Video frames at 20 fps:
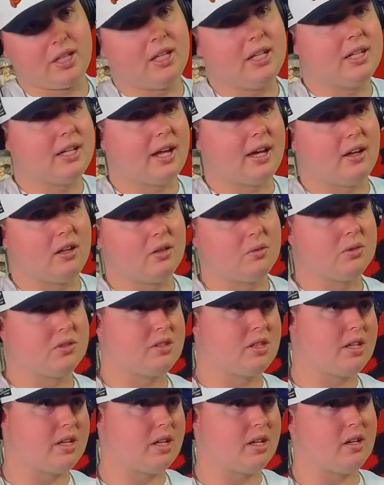When Keenan Allen
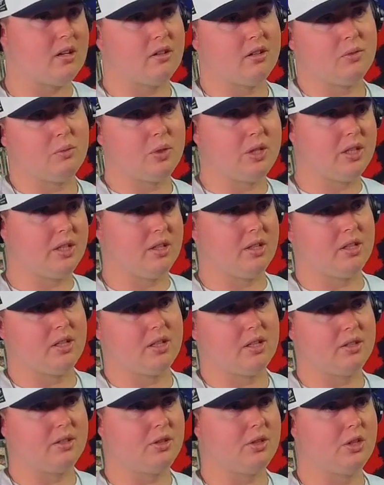was there, and
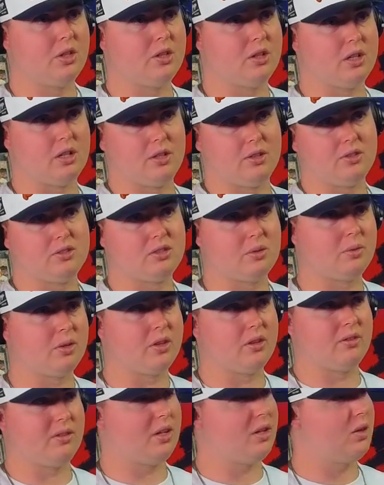when some of